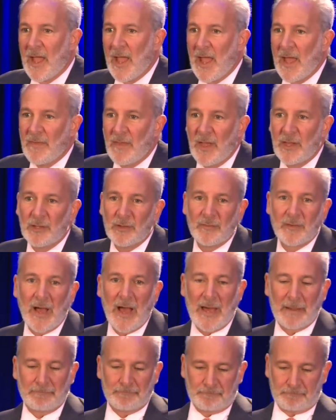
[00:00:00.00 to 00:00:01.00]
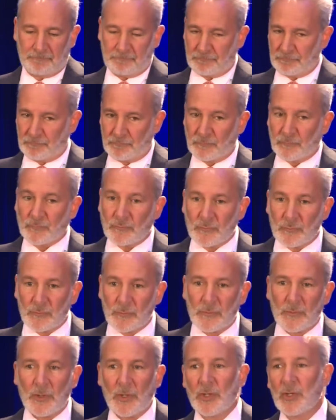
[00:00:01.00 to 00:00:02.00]
And then you've got
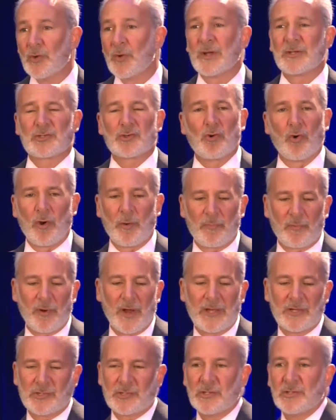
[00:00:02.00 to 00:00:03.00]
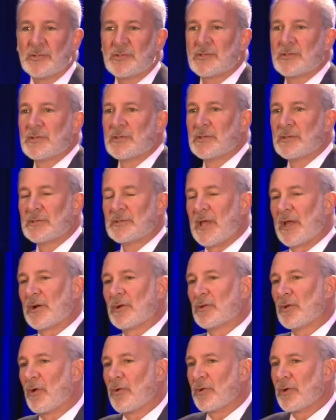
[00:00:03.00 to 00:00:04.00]
U.S. corporations that
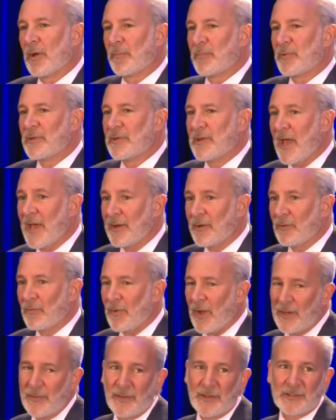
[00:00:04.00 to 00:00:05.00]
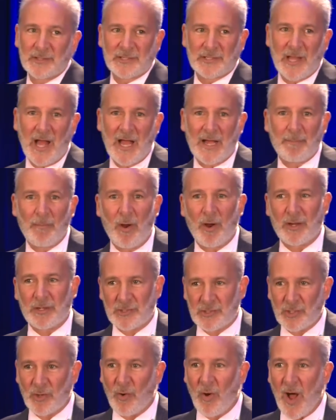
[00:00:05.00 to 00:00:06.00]
are loaded up with debt. Why do you think the stock
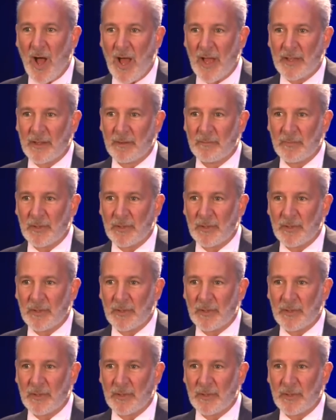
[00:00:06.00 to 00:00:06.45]
market's so high?